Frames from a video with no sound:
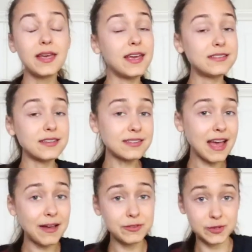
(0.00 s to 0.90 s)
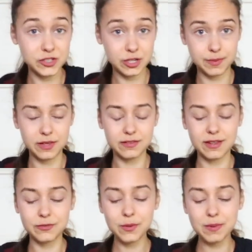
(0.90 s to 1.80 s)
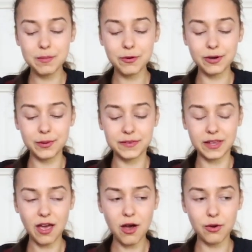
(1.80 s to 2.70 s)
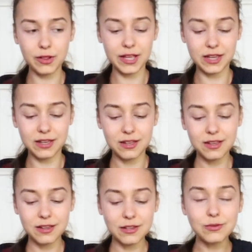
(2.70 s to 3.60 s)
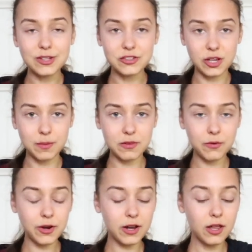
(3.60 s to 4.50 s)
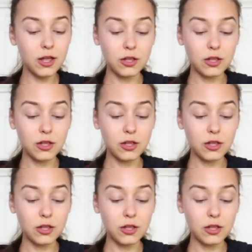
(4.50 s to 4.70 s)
It doesn't have to be chickpeas, and that's what people are always like, oh, like, you need chickpeas for it.